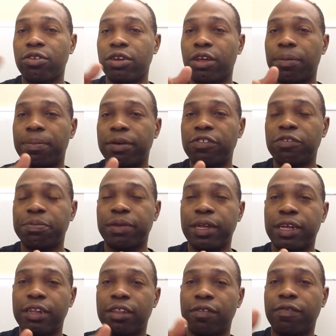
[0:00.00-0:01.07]
a bunch of
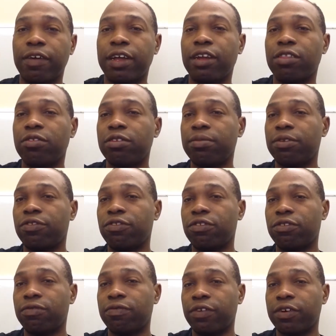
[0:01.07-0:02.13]
planes define the
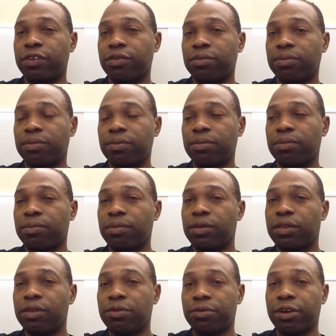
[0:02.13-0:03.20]
three-dimensional volume,
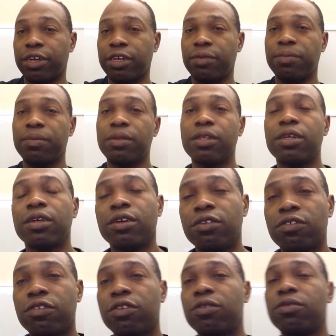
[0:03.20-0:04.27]
right?
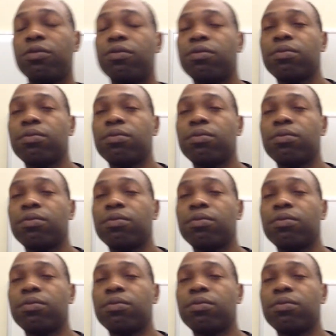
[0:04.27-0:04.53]
So